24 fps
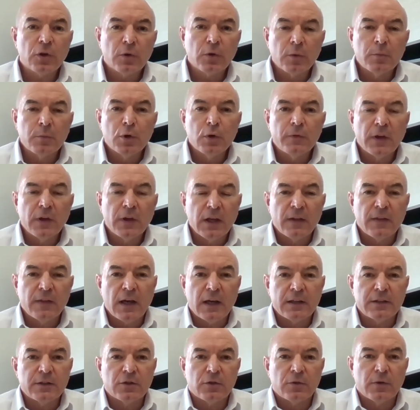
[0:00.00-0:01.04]
we're moving in
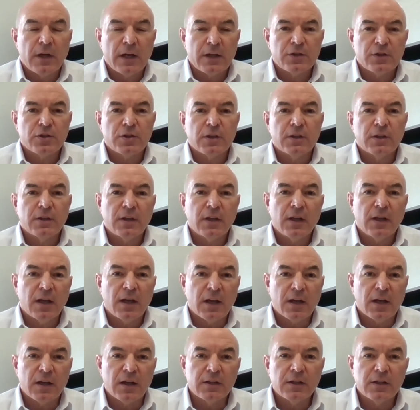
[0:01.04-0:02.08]
that direction.
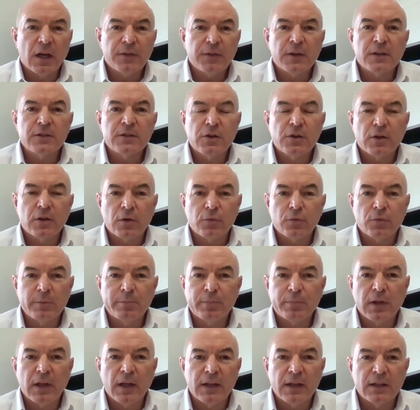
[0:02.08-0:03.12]
Nothing's going to
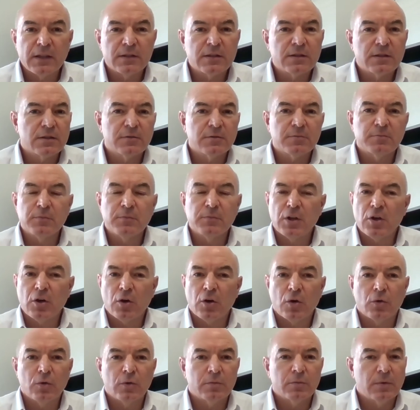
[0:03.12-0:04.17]
replace,
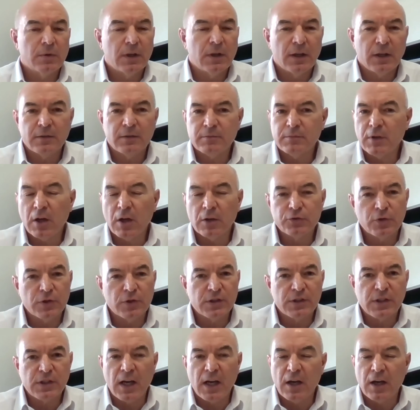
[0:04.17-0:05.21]

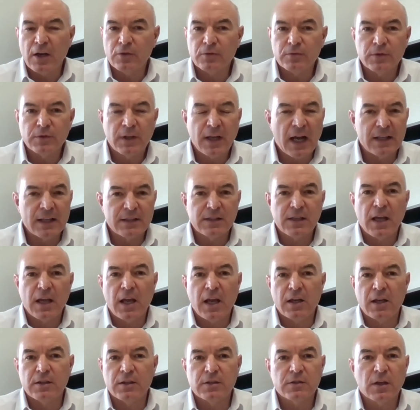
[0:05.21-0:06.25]
ultrasound, CAT
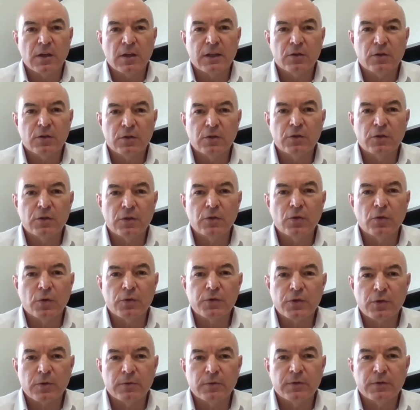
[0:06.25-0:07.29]
scans. Like
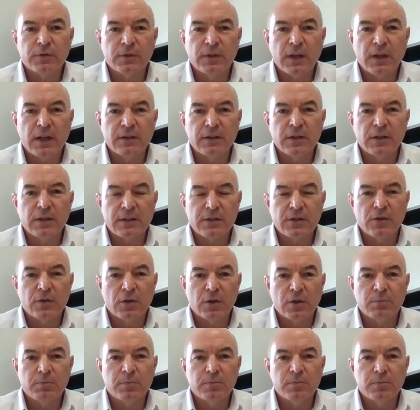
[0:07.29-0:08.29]
that's going to